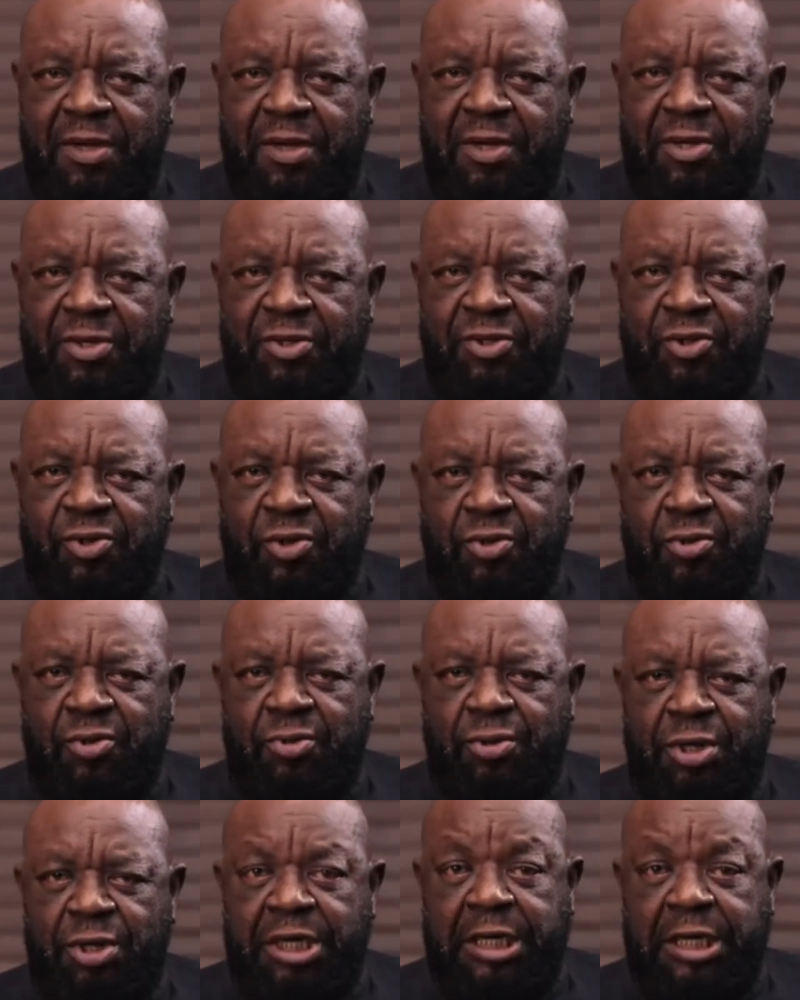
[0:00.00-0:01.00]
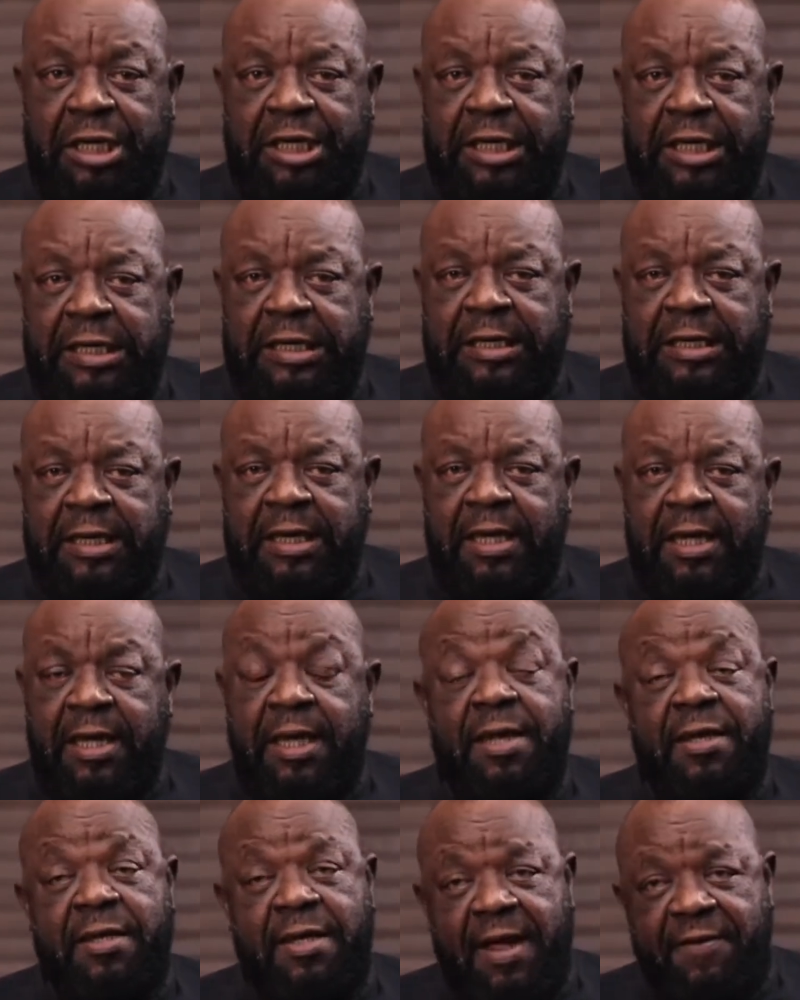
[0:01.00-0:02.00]
So the
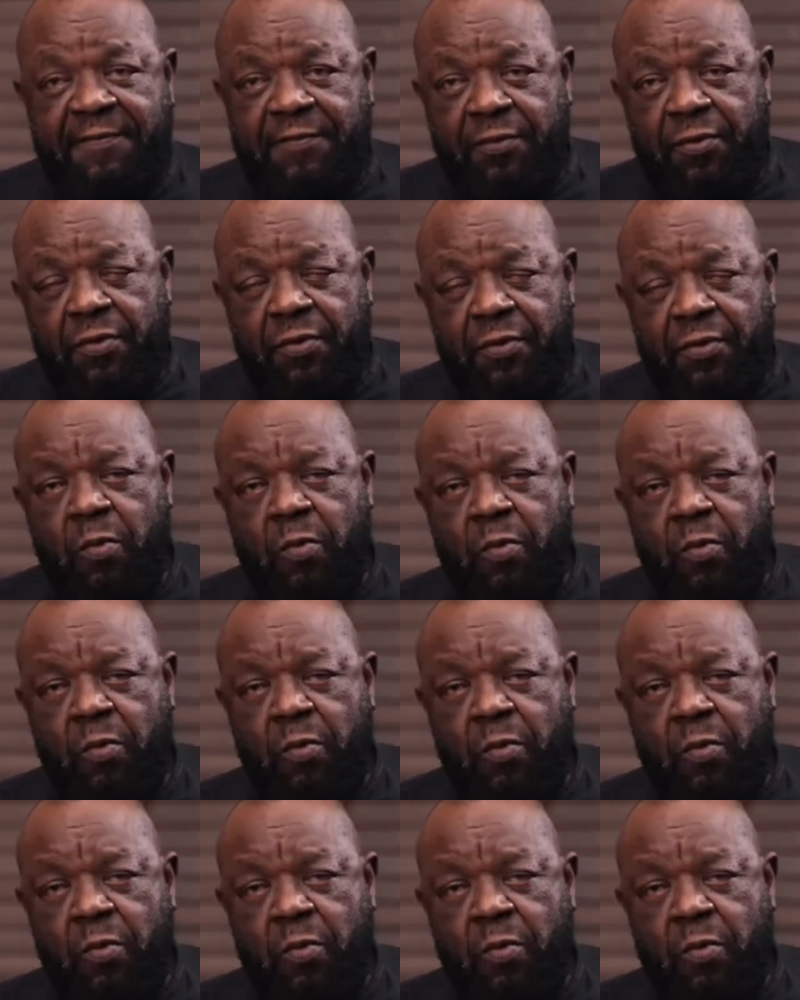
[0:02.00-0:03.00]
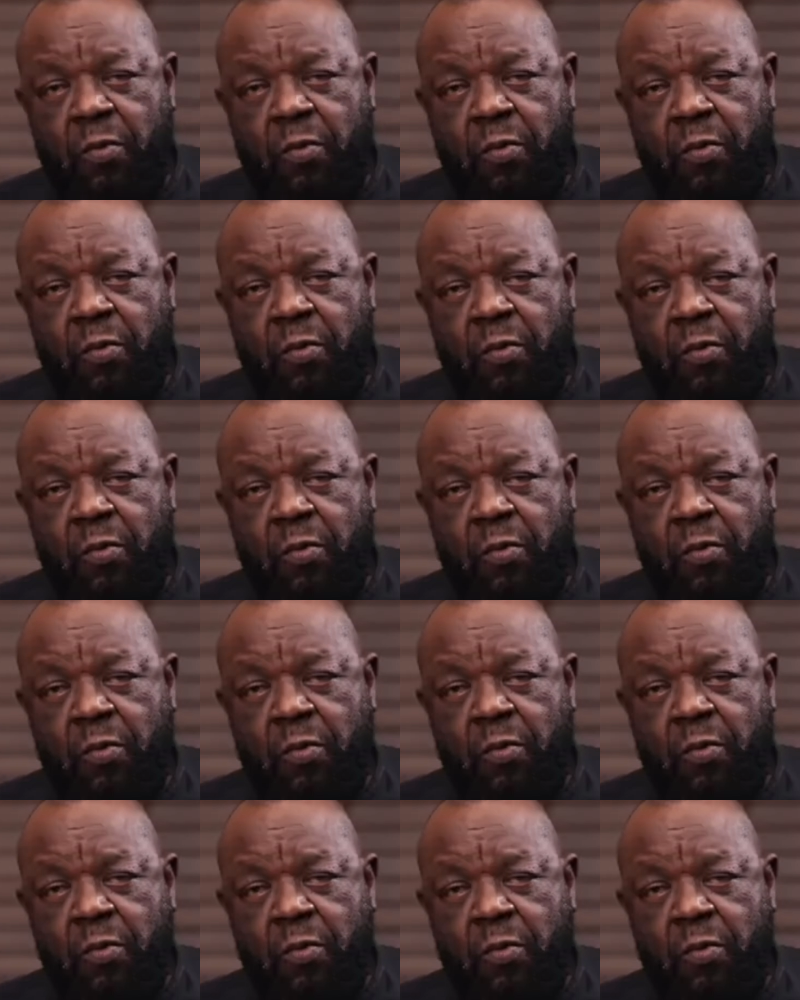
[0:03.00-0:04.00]
interview went without
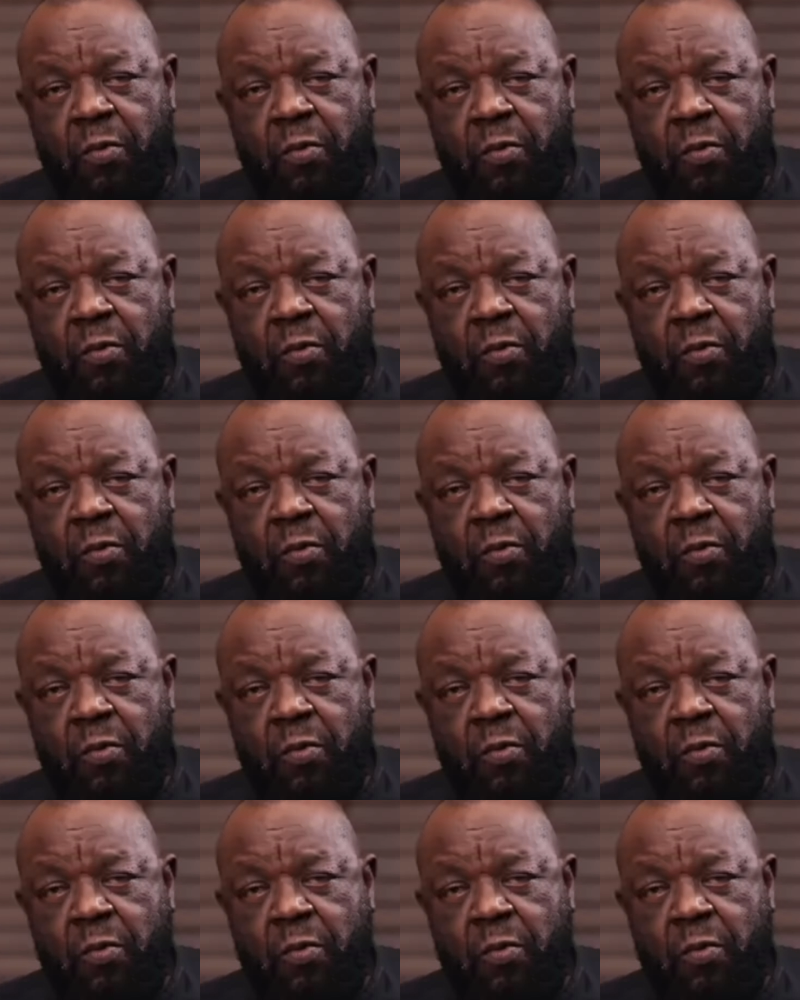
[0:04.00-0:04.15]
incident,